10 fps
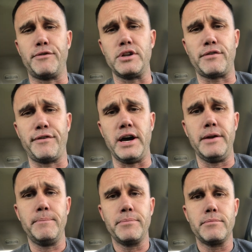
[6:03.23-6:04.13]
for this
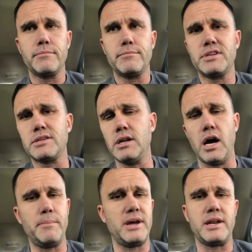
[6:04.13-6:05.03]
fight. He says,
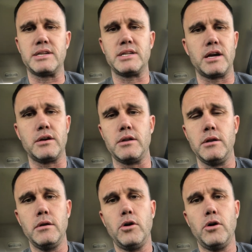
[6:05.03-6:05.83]
nah, man, that's not good.